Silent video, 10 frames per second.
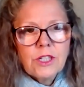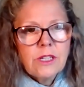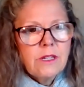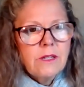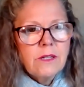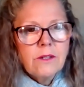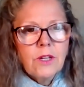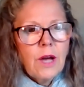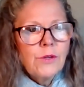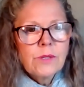to
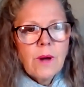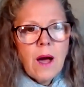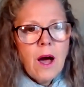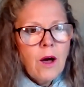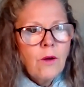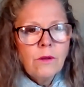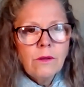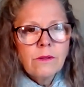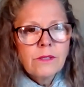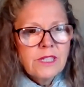go to a
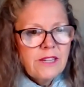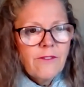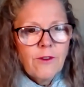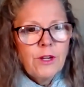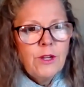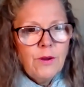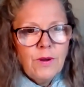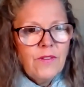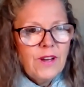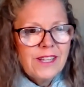whole different
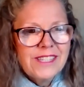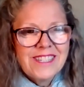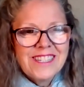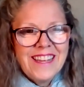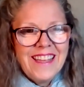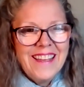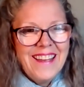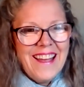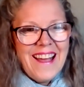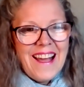university
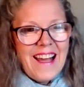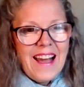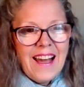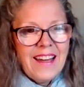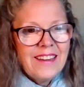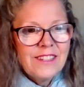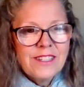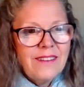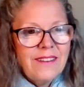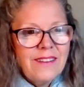
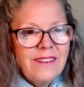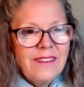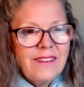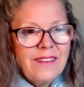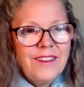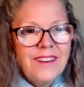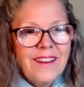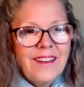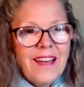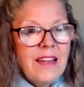and learn
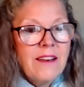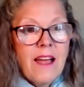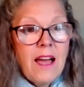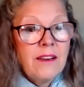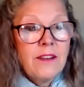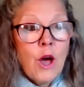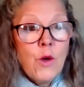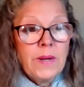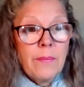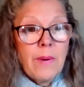and
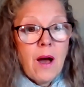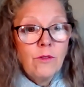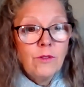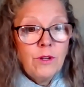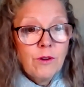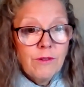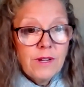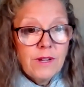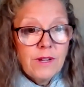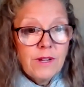open up a whole new
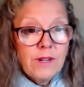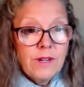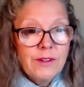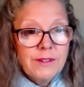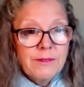career to you.